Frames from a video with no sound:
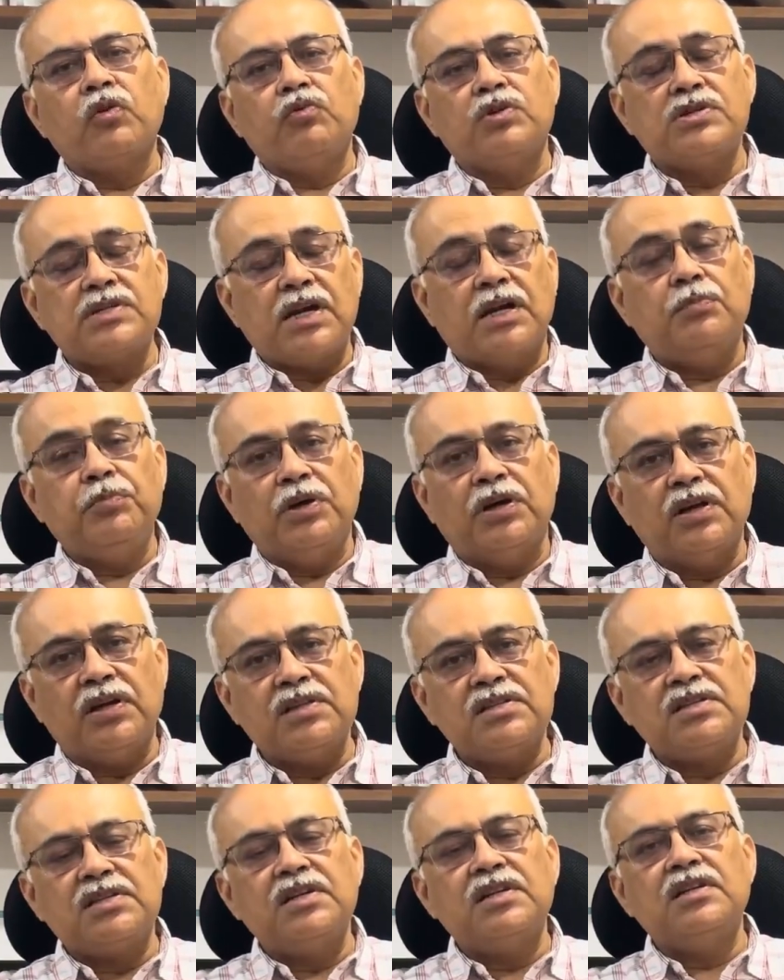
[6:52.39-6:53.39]
can be
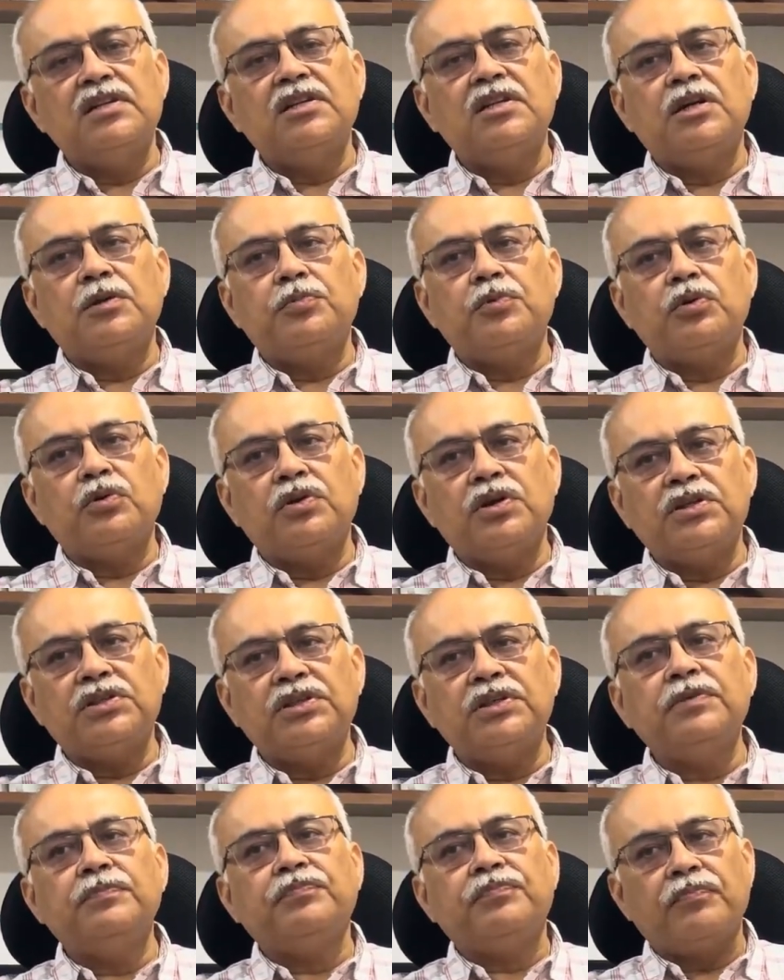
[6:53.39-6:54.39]
arrested in their
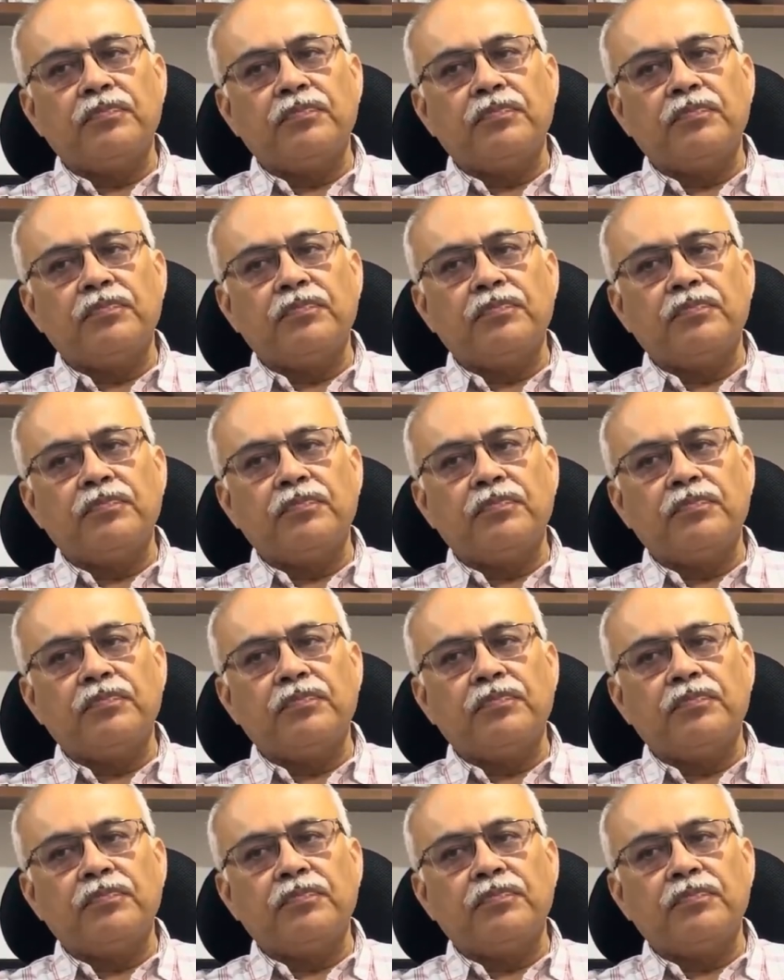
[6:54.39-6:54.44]
progression,